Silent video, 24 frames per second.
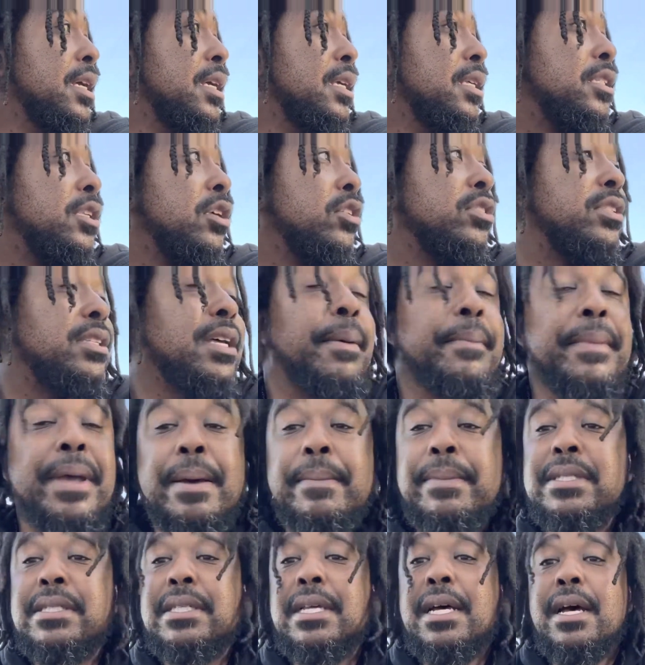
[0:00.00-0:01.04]
So some
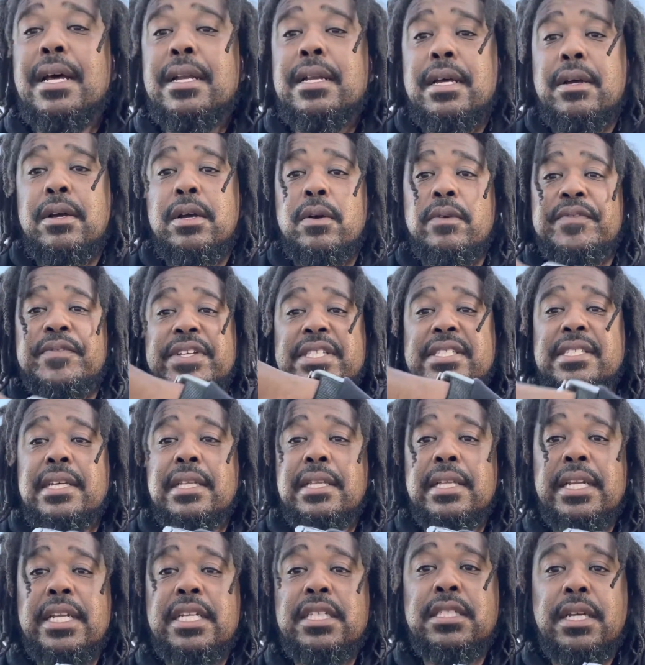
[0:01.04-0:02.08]
Amazon
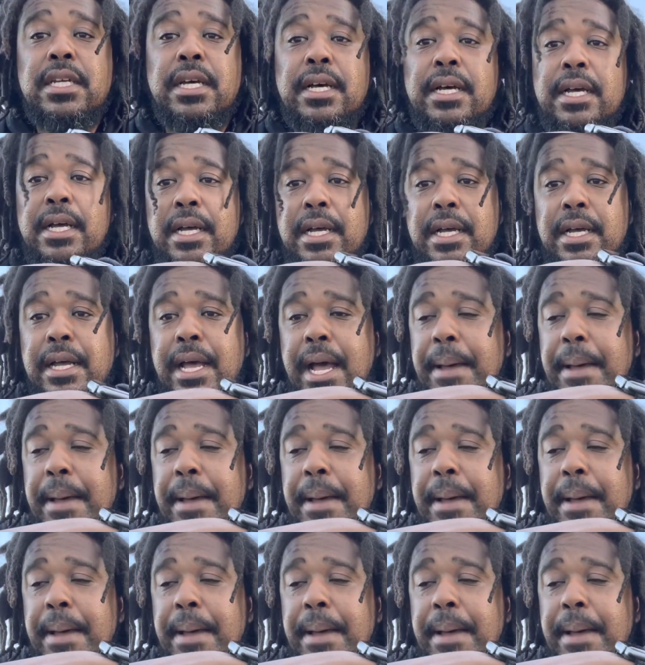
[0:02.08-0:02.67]
facilities, uh,